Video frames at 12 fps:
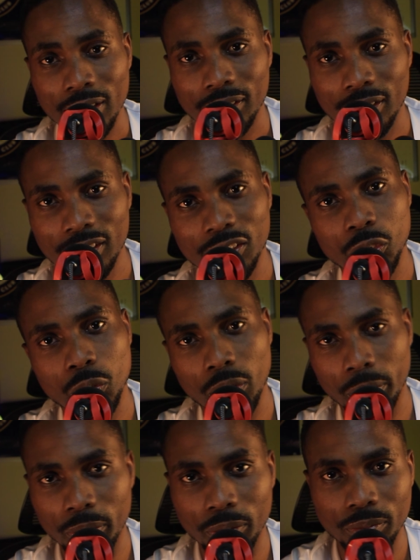This is
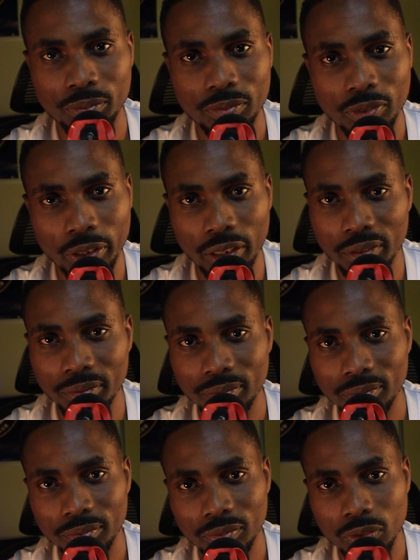doable. Okay,
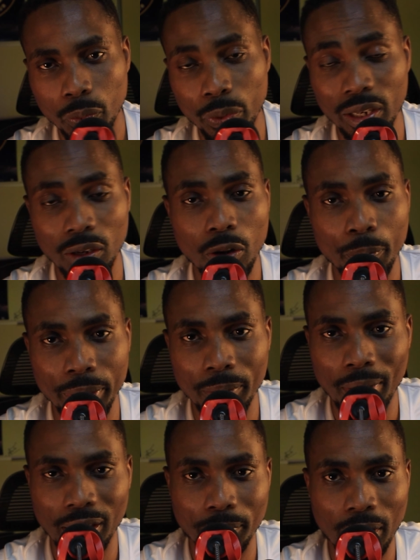we can go beat
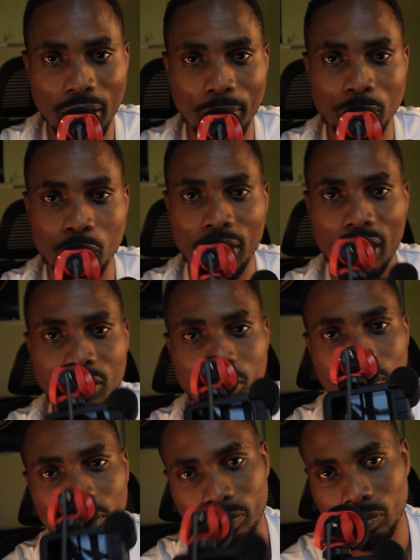
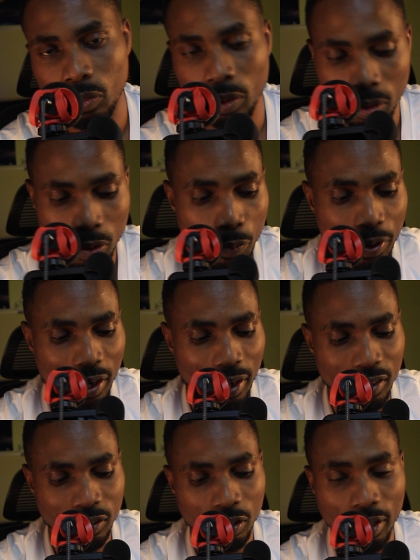Newcastle. We can go win
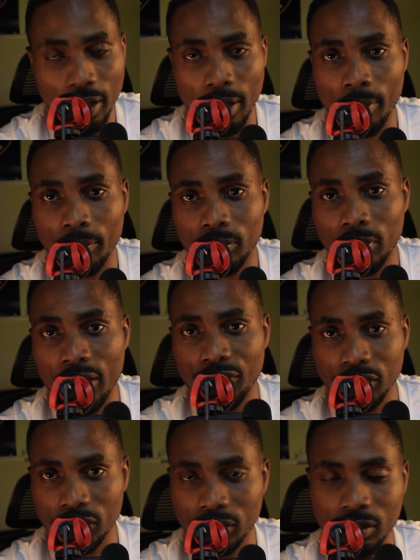against
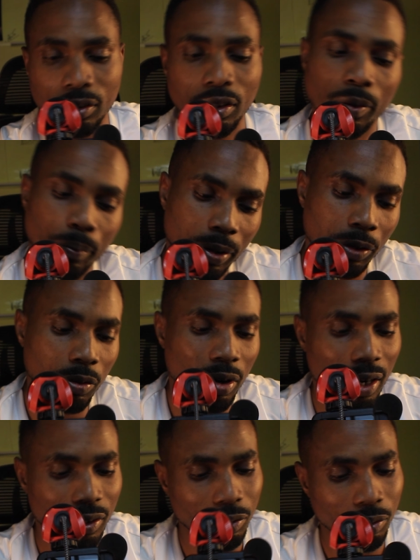Everton and beat
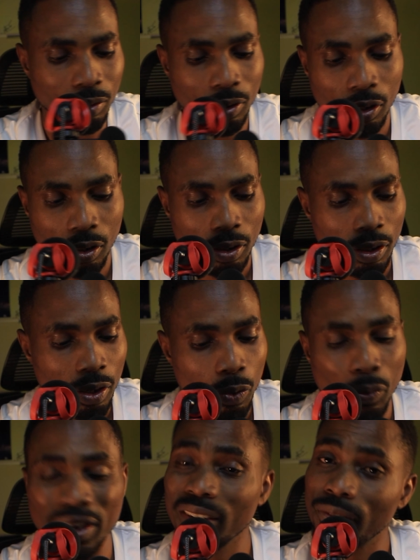Newcastle.
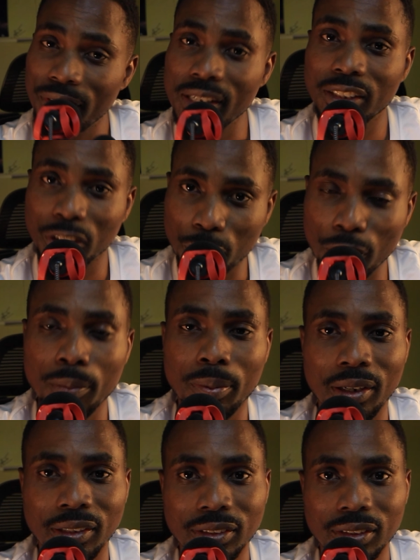We can finish in third
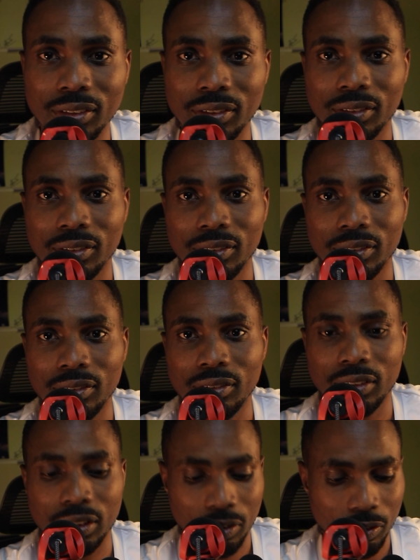place.
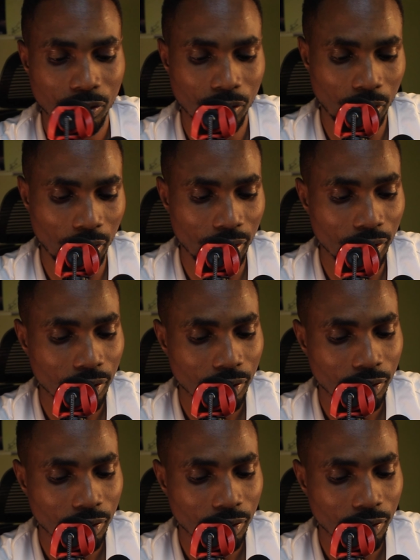Okay?